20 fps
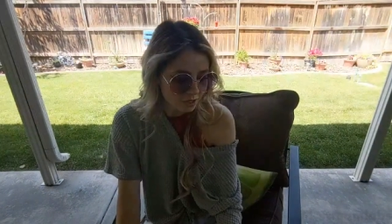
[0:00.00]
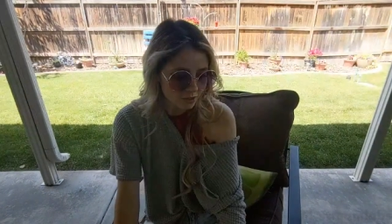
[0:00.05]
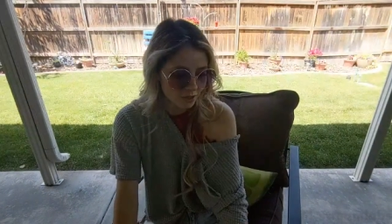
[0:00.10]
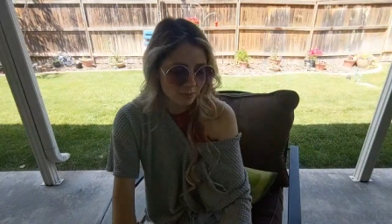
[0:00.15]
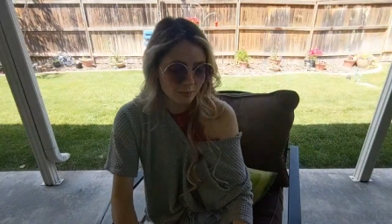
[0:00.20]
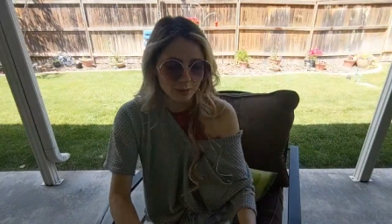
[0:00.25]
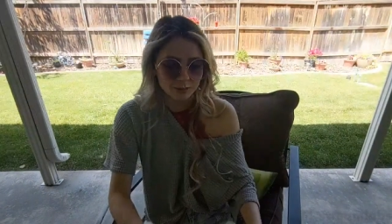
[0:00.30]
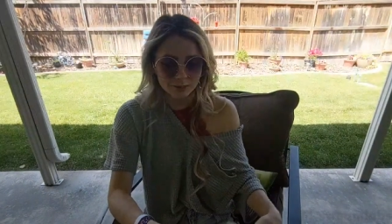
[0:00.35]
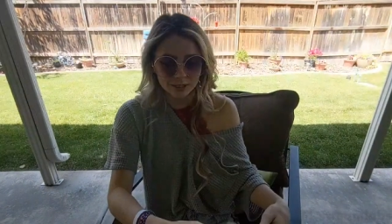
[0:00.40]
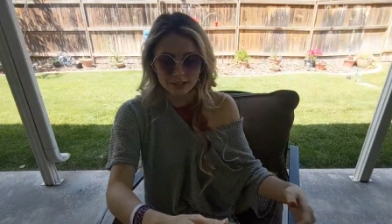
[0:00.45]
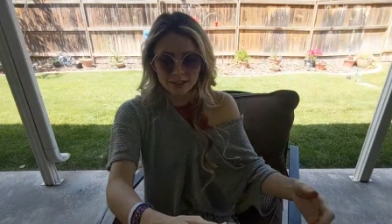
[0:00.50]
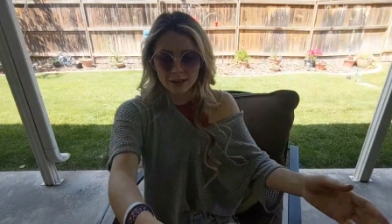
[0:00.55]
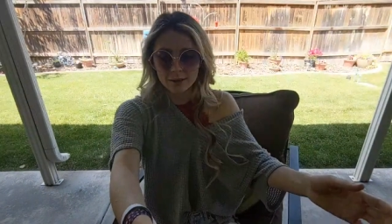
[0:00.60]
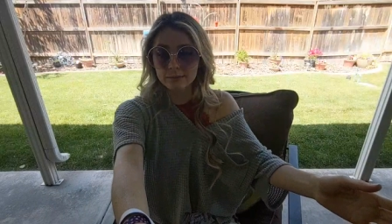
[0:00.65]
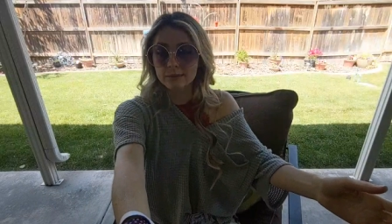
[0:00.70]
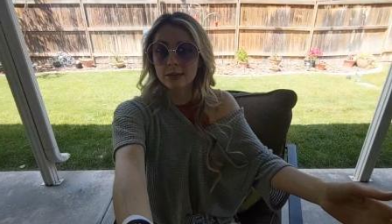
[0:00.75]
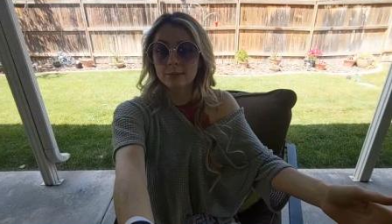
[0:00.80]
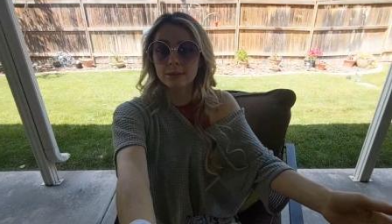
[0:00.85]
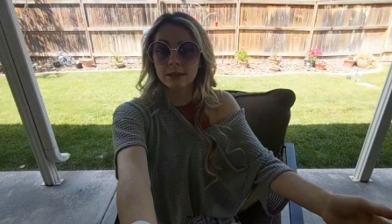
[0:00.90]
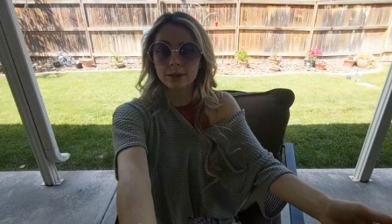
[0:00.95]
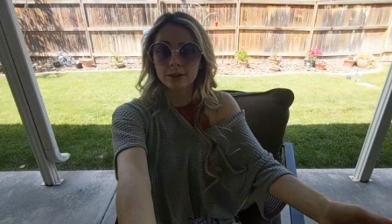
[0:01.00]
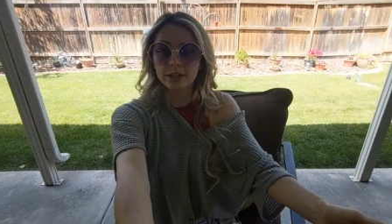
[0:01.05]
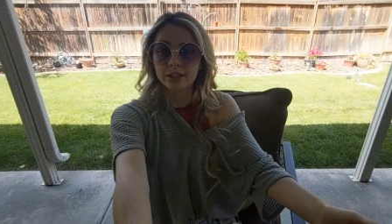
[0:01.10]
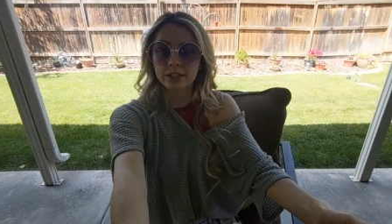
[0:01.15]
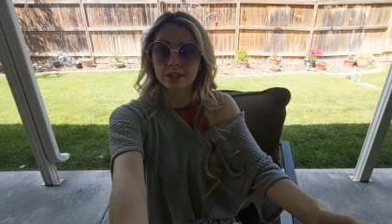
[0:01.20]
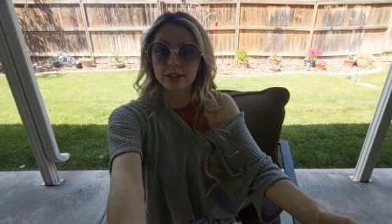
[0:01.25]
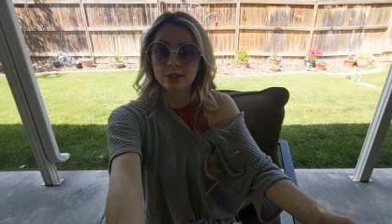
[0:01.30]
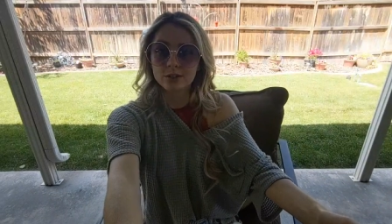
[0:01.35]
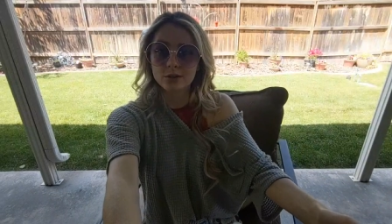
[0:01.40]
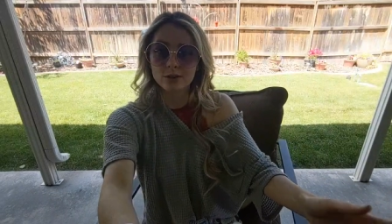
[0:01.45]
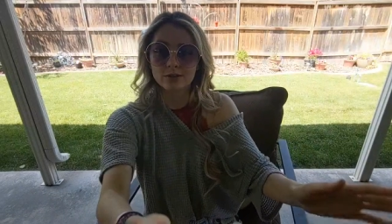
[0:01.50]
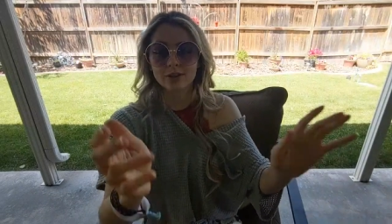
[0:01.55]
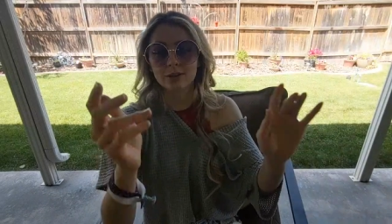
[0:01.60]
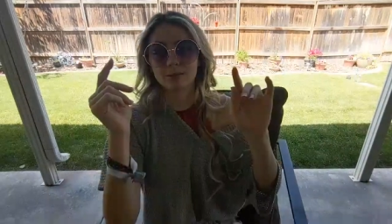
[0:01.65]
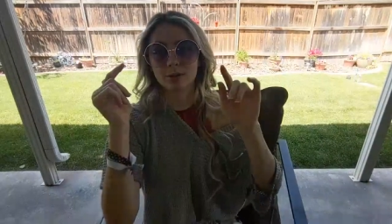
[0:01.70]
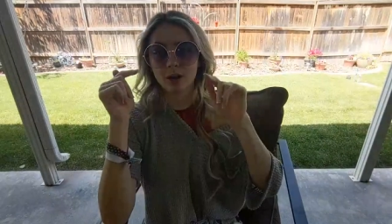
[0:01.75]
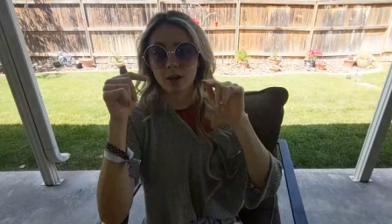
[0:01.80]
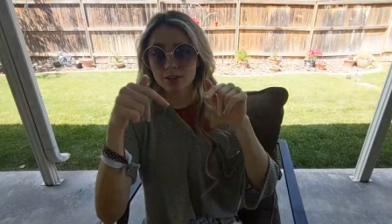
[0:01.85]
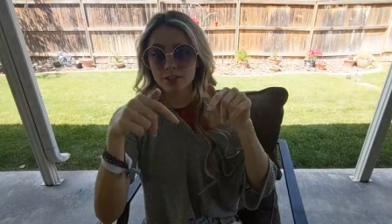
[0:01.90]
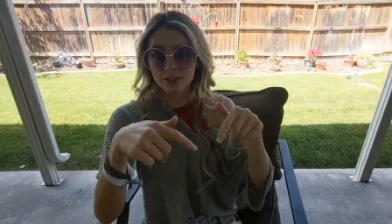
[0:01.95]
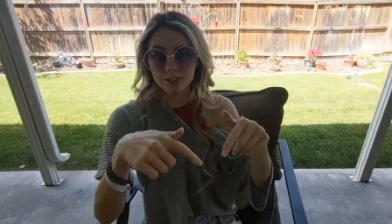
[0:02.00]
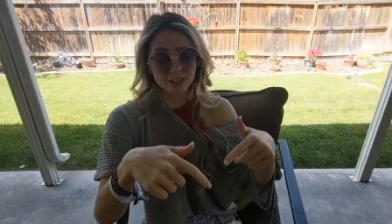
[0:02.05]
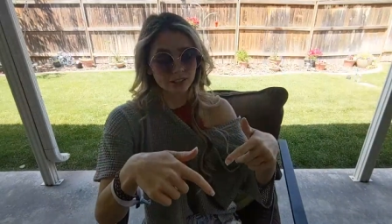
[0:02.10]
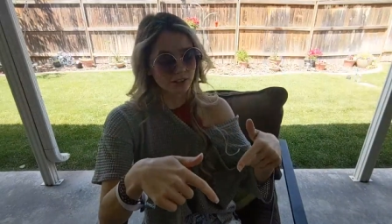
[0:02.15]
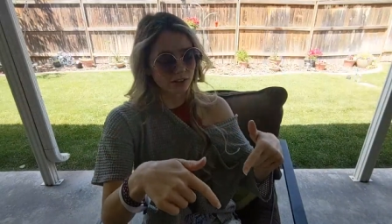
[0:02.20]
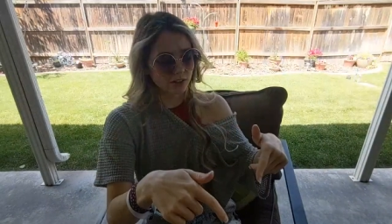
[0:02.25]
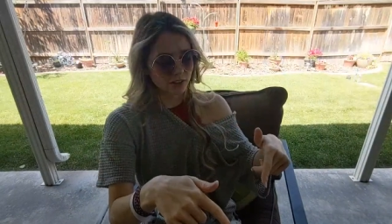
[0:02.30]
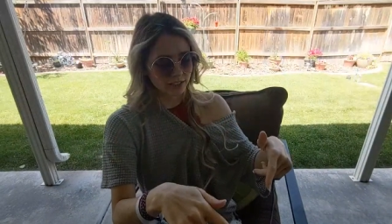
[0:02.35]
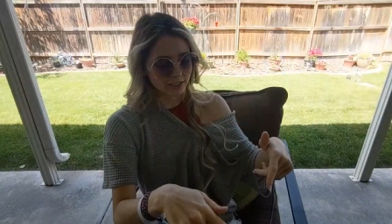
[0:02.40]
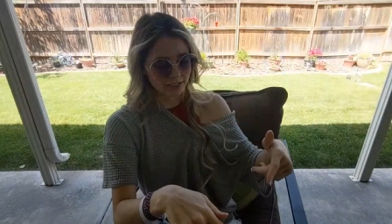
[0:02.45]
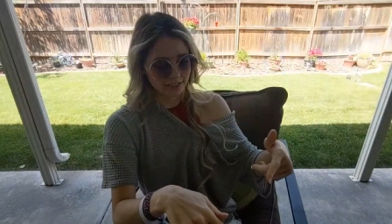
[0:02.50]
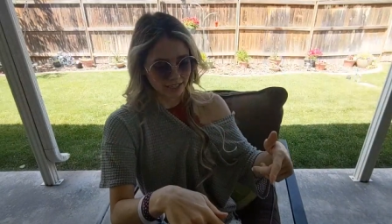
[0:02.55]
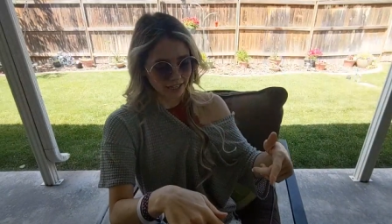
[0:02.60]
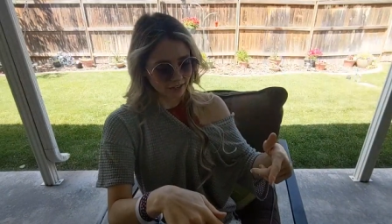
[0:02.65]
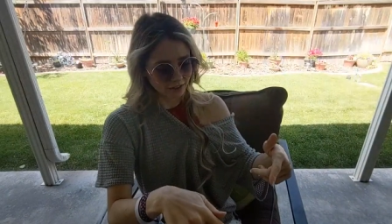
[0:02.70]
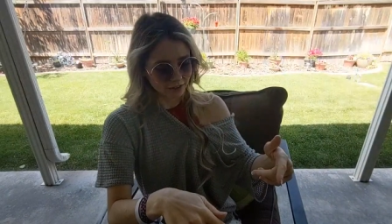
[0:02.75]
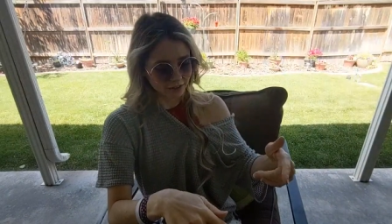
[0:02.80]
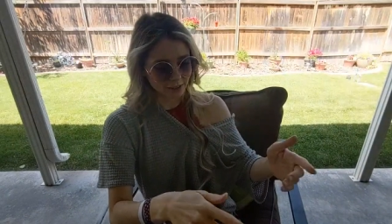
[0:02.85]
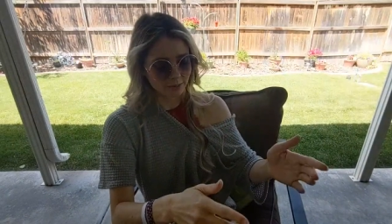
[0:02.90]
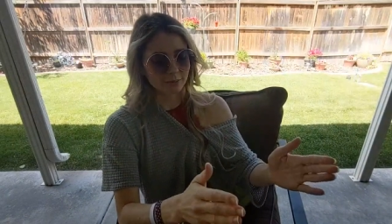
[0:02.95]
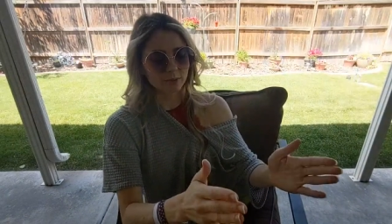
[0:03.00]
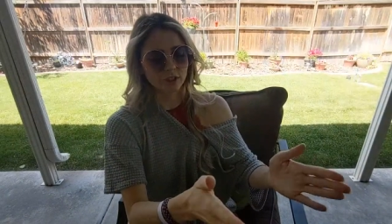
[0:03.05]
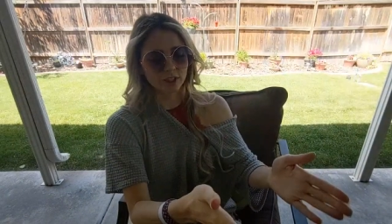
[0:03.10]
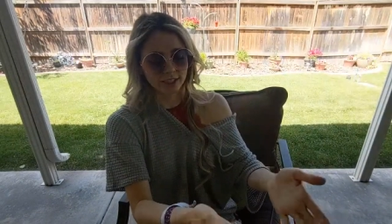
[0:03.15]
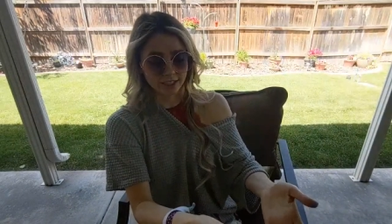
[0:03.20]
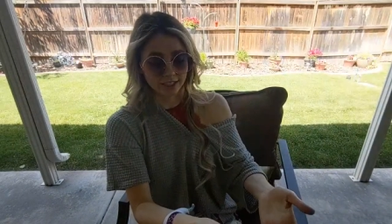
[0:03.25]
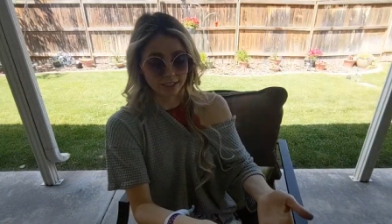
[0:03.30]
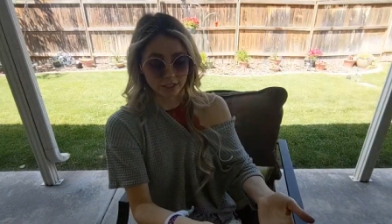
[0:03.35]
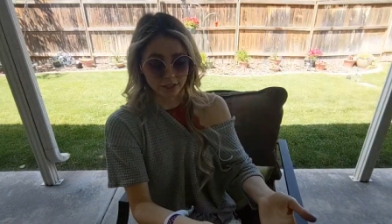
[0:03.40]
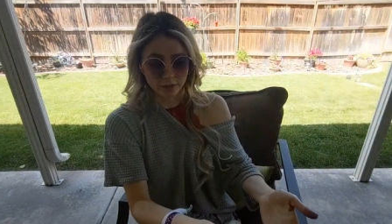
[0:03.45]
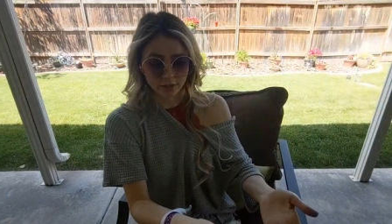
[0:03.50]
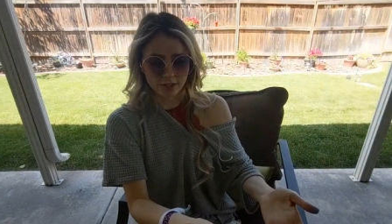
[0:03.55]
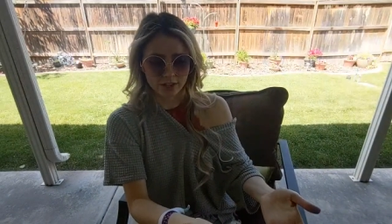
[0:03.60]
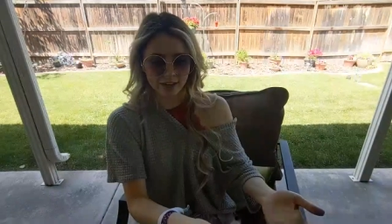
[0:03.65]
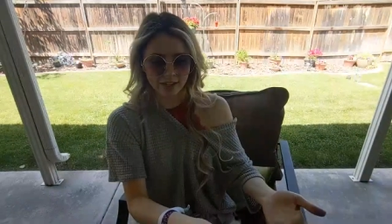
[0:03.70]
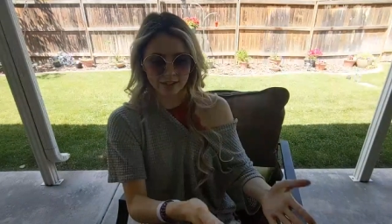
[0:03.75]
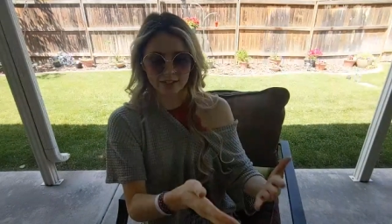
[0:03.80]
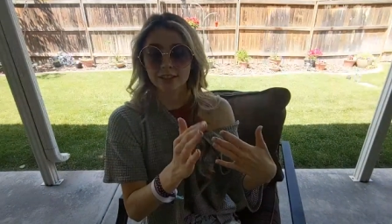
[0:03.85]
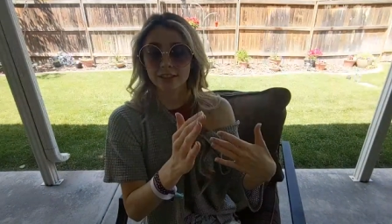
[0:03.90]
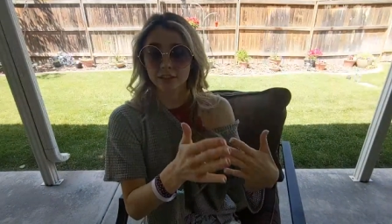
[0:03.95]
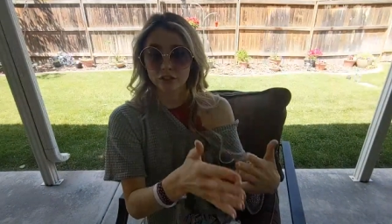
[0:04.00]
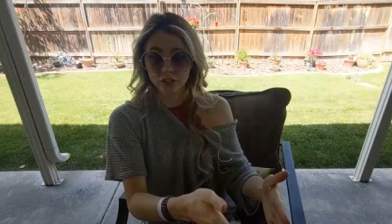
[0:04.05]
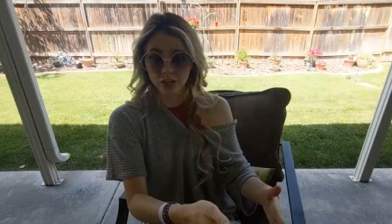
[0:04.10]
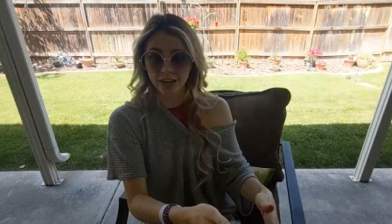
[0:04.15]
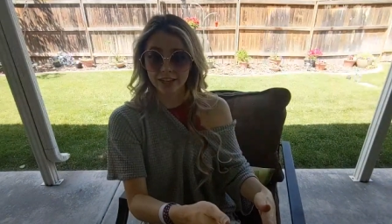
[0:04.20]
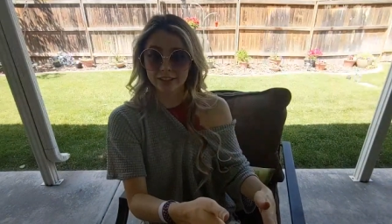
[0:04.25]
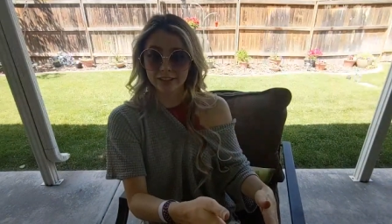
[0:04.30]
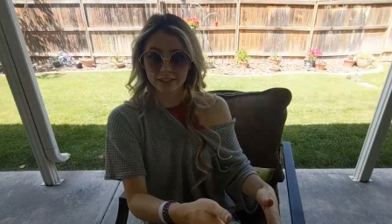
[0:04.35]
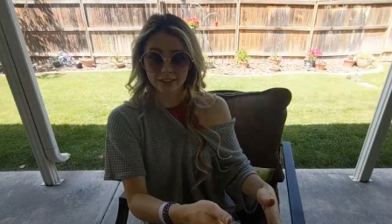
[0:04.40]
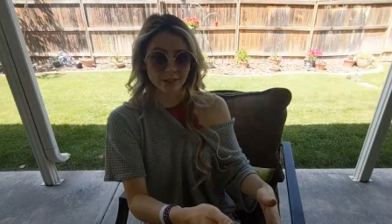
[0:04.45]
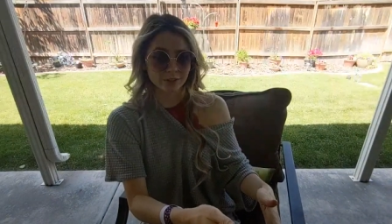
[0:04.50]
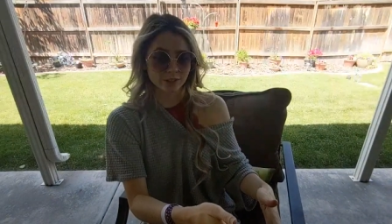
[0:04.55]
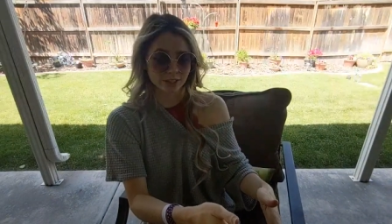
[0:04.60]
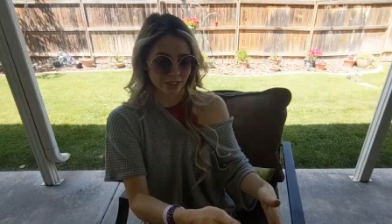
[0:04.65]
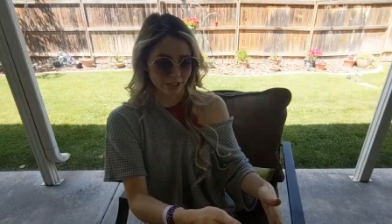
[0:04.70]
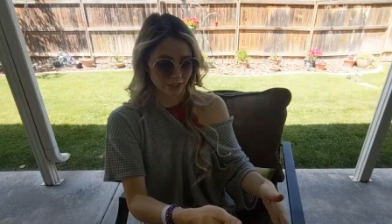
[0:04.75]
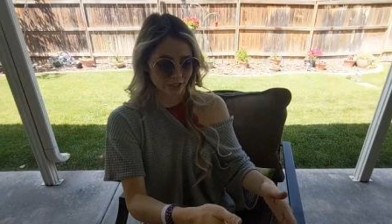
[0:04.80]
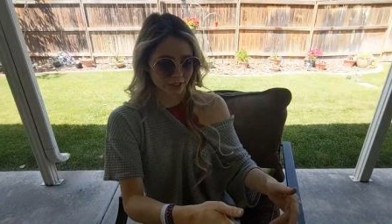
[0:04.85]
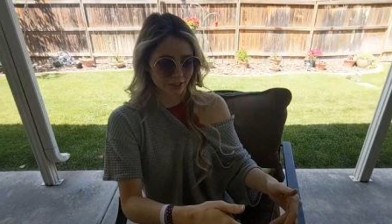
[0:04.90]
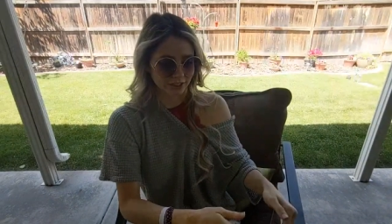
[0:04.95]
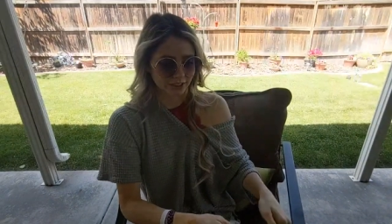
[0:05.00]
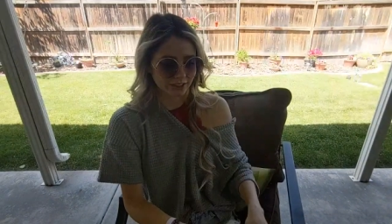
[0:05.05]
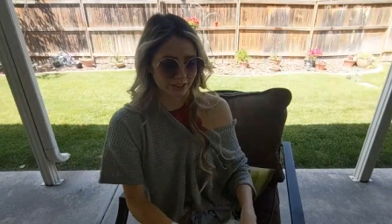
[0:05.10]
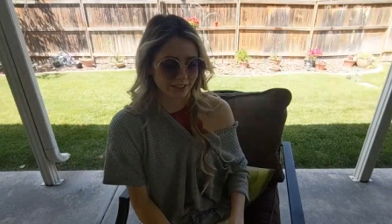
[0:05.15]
So I brought my laptop out here, so if I'm constantly looking down, I'm looking at you guys. Like chat's down here.